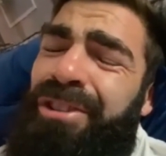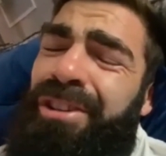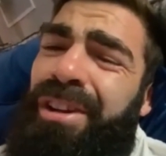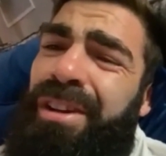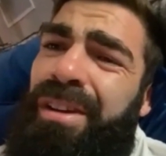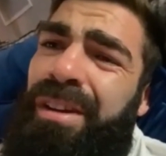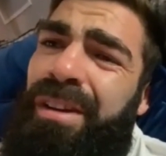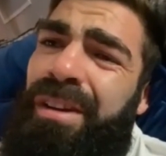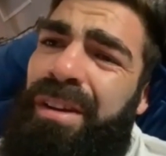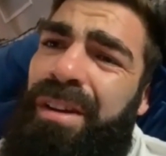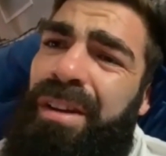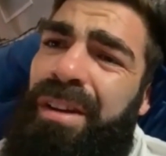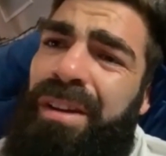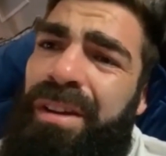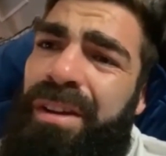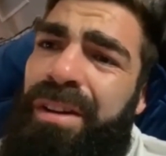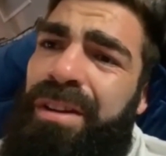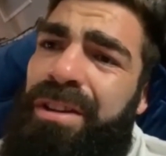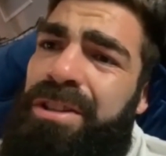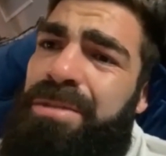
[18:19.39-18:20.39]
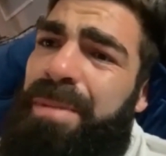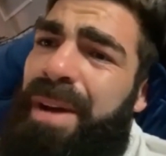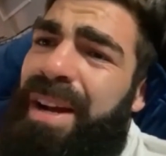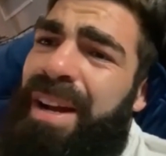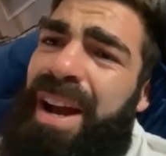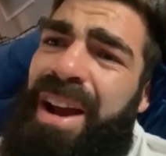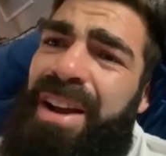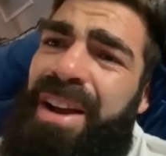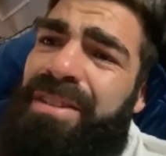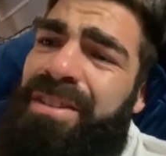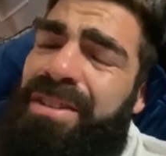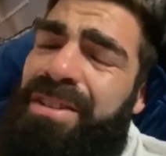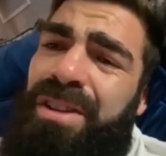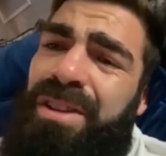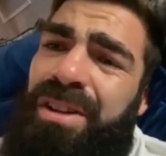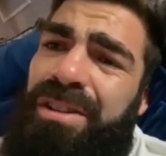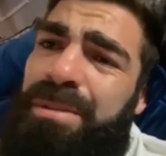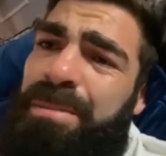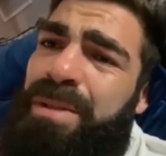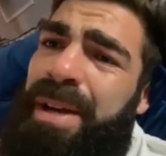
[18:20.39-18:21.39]
Like Jamel Herring is
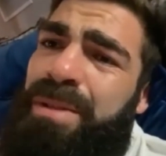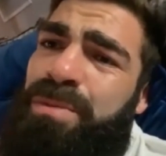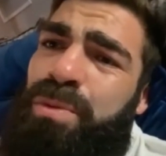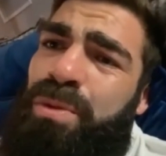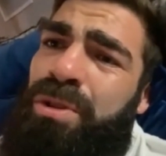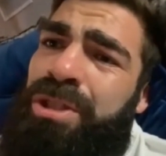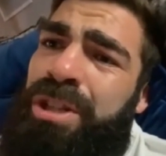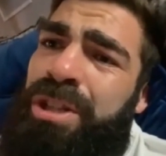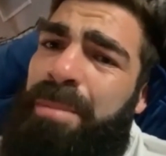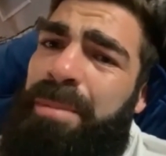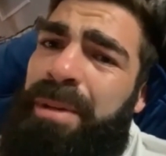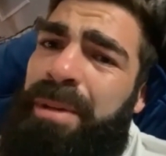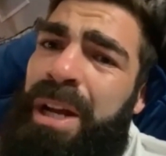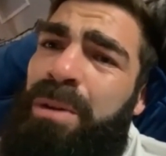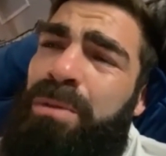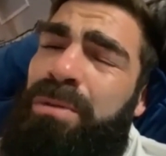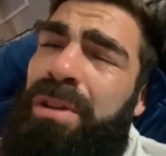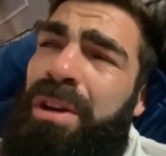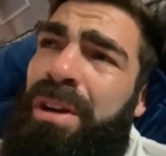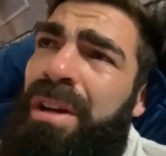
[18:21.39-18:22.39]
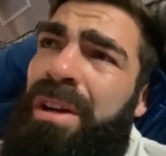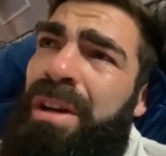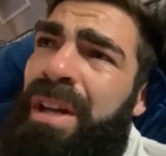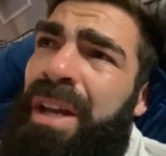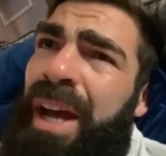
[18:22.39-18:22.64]
not the best world champion out there.